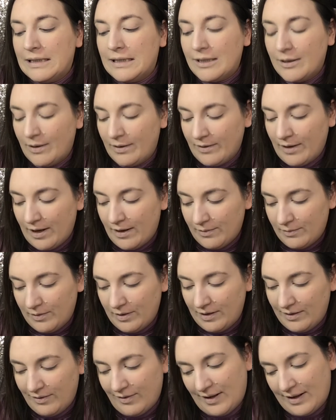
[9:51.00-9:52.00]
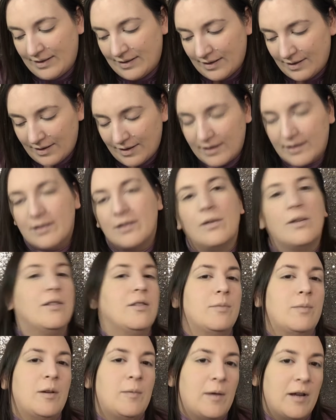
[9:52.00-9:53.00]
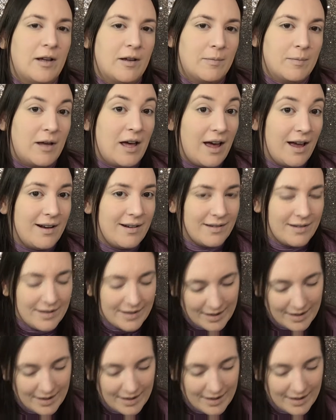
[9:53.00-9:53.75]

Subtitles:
So I've gotten really fast at things, so I do my makeup kind of the